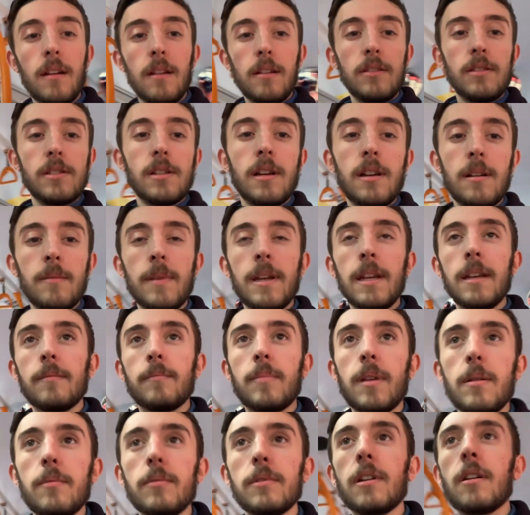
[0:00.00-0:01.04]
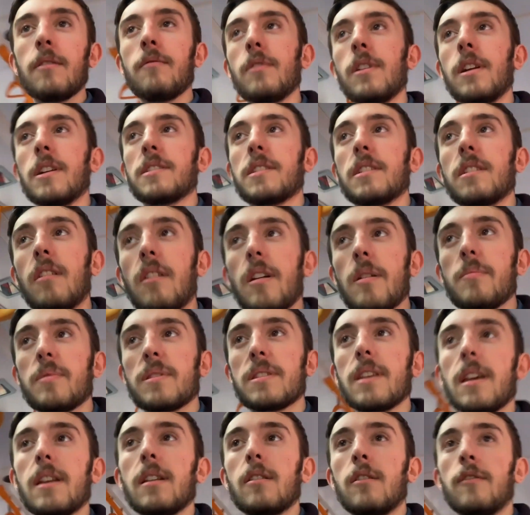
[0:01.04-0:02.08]
Do you know what I mean? People don't realise that
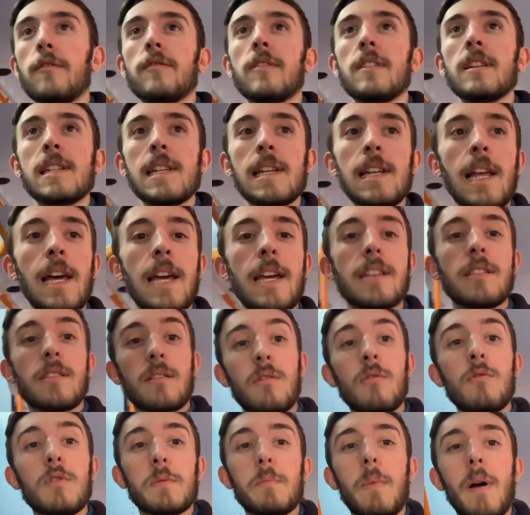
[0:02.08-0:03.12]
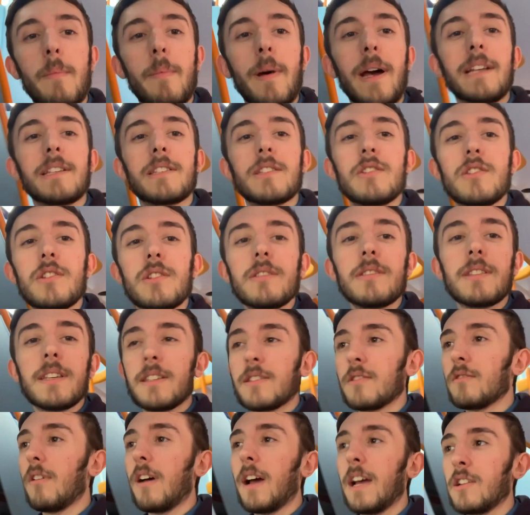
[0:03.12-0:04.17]
90% of the delays are caused by passengers.
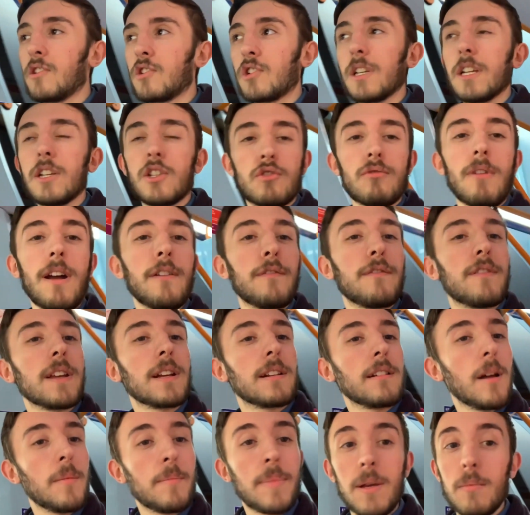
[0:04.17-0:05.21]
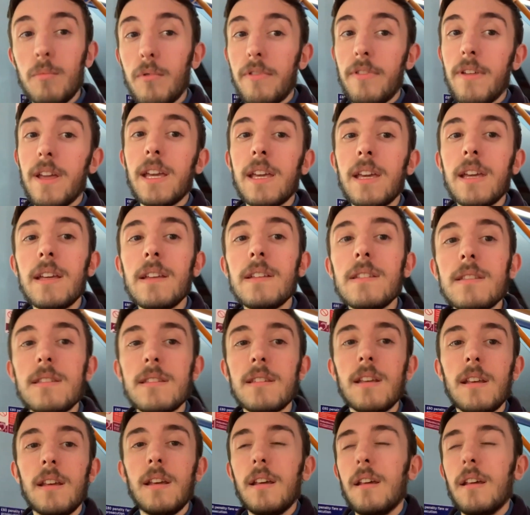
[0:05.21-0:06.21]
It's not actually traffic like people think it is.